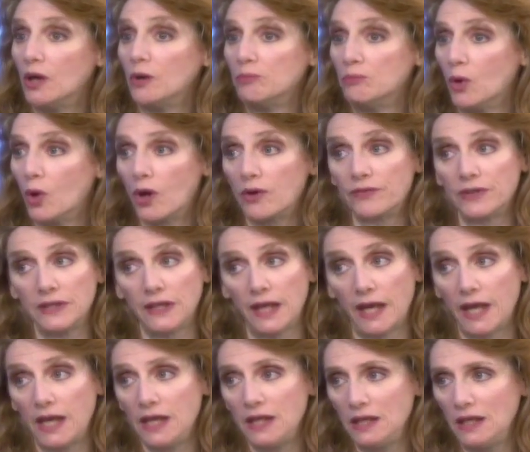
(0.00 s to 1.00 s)
Marvin
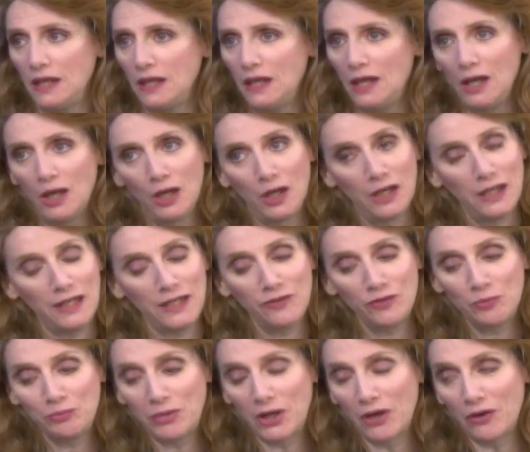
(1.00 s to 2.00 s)
Gaye,
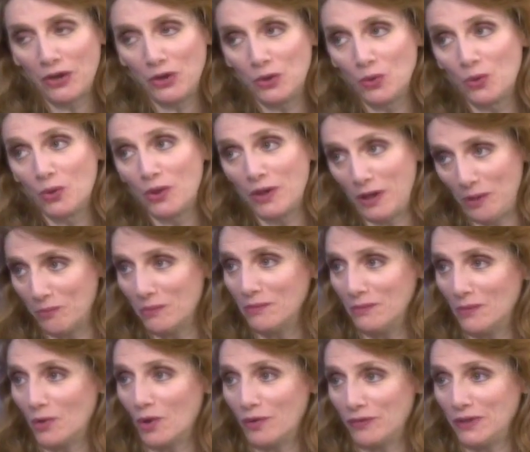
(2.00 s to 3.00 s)
even Berry Gordy,
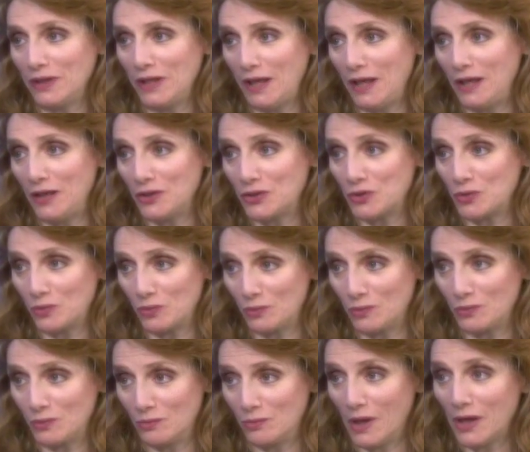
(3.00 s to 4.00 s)
Marvin Gaye's
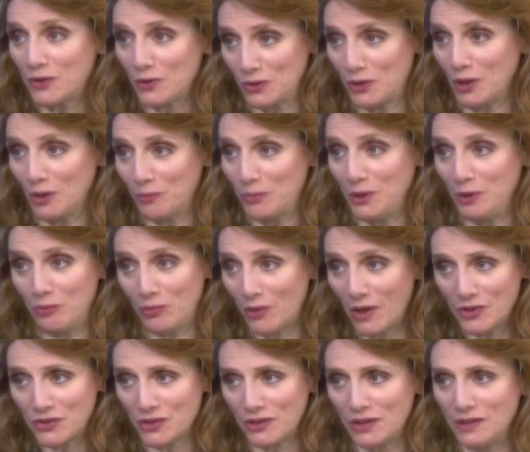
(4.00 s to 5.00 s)
record company
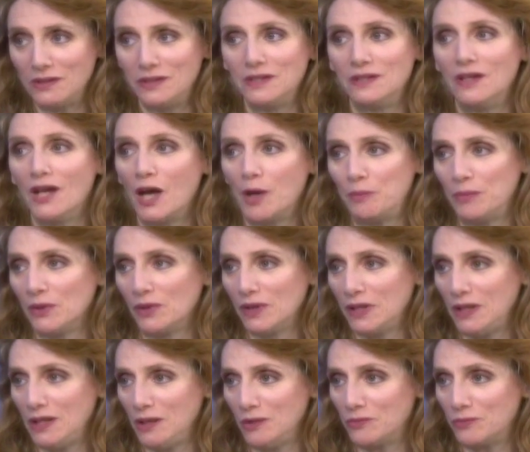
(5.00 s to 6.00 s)
president, did not
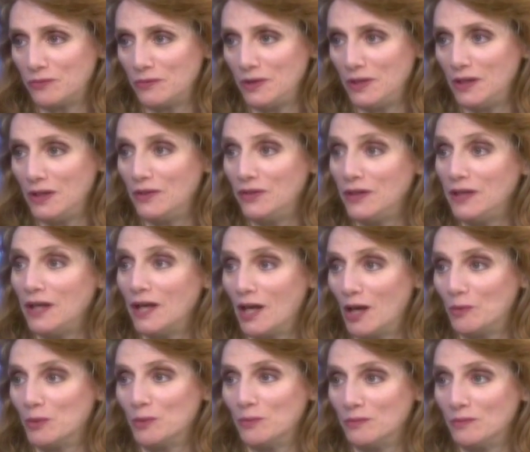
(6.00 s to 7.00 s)
believe in the
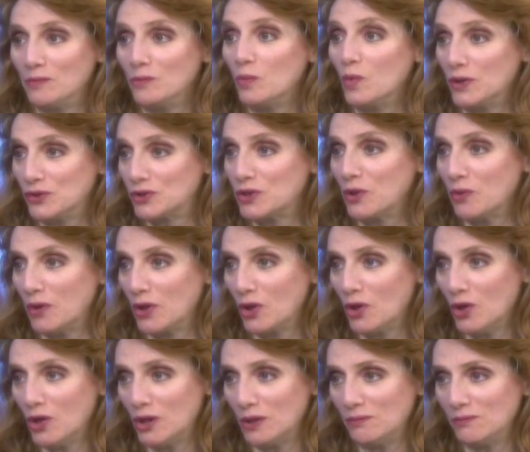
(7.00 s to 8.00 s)
album What's Going
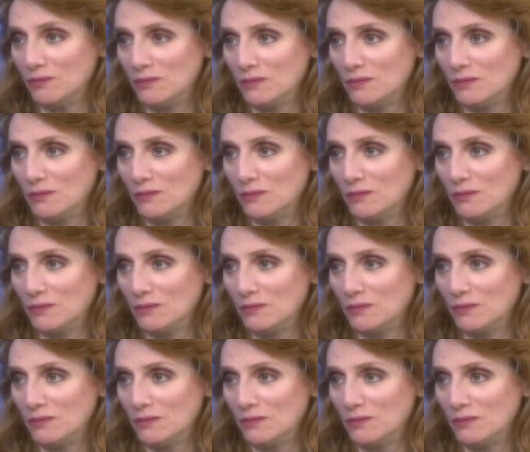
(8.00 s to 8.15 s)
On,